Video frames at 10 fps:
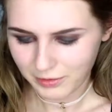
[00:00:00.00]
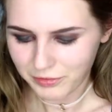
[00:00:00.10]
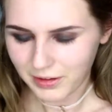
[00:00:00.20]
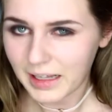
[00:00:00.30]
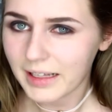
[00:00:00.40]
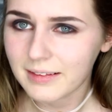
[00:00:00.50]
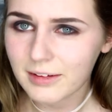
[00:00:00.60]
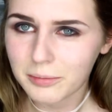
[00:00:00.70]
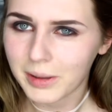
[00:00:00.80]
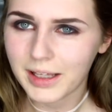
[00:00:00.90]
I feel like
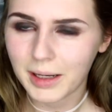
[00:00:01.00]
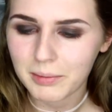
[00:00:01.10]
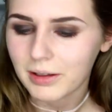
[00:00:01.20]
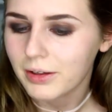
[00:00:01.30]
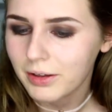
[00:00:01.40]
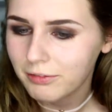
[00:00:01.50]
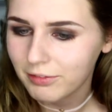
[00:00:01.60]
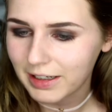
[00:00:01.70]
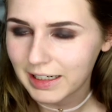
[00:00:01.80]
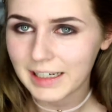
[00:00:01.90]
this makeup look
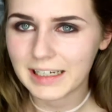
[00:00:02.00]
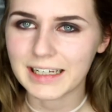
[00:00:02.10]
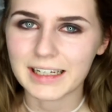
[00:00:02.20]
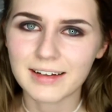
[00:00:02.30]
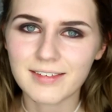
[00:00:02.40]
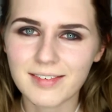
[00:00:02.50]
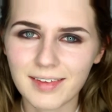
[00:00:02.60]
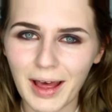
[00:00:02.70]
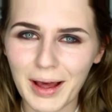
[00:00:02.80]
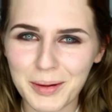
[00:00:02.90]
really
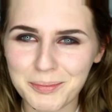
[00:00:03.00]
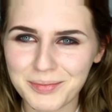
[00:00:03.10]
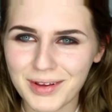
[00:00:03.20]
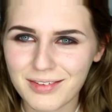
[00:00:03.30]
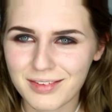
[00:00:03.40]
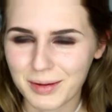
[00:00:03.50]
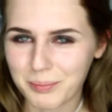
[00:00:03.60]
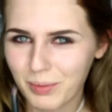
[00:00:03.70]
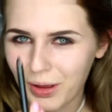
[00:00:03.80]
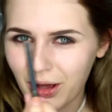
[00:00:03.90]
needs
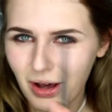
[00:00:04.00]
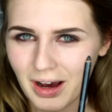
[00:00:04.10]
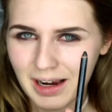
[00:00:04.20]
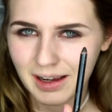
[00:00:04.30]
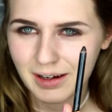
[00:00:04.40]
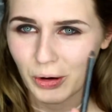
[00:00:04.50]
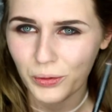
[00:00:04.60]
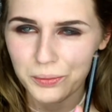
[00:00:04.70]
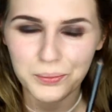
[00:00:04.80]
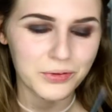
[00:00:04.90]
some eyeliner
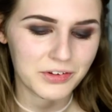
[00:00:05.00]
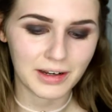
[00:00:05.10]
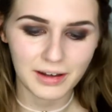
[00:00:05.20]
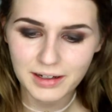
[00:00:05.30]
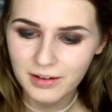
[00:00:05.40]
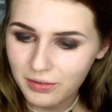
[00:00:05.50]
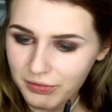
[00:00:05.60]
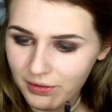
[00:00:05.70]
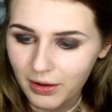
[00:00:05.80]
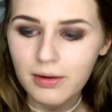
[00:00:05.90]
on the waterline,
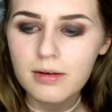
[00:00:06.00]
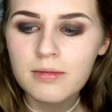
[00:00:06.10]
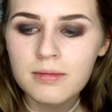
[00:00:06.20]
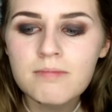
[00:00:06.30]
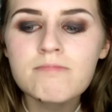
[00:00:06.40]
so I've